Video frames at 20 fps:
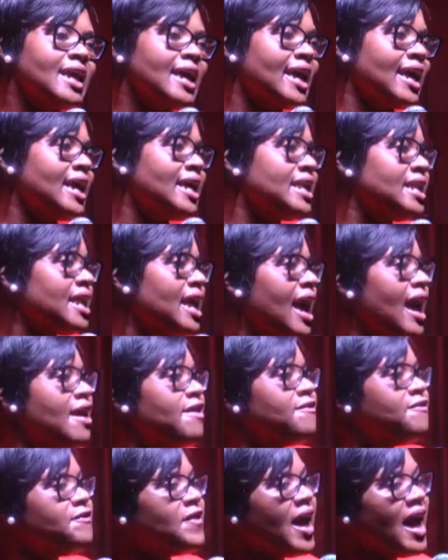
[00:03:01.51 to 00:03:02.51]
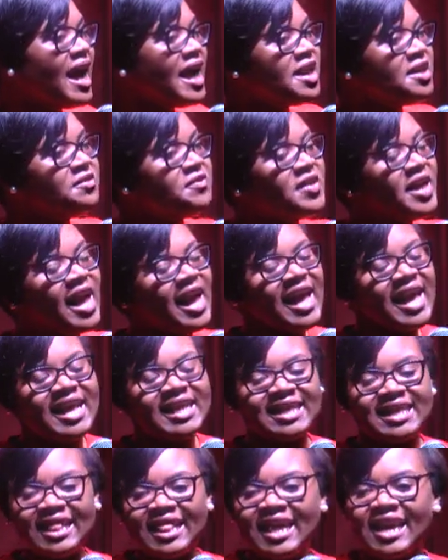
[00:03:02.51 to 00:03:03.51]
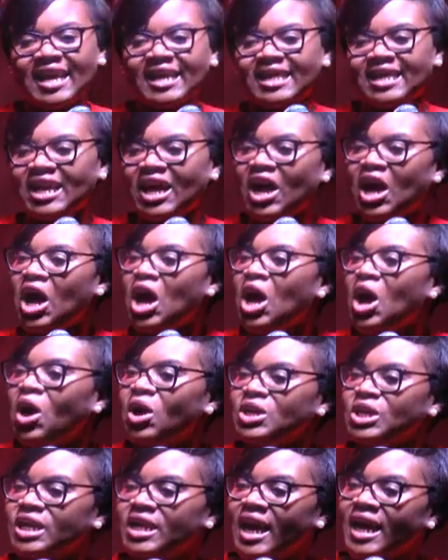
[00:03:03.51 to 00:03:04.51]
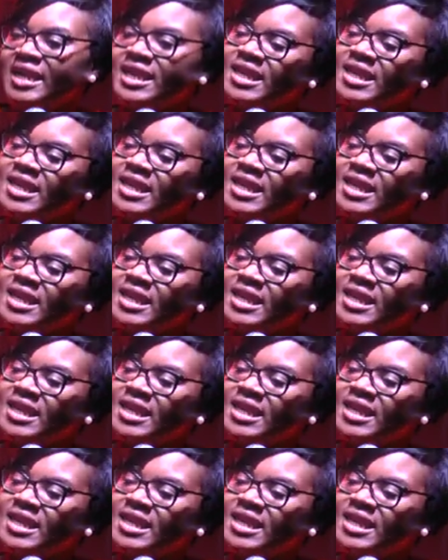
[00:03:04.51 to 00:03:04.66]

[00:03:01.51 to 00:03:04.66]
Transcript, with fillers: again, five years later, or should I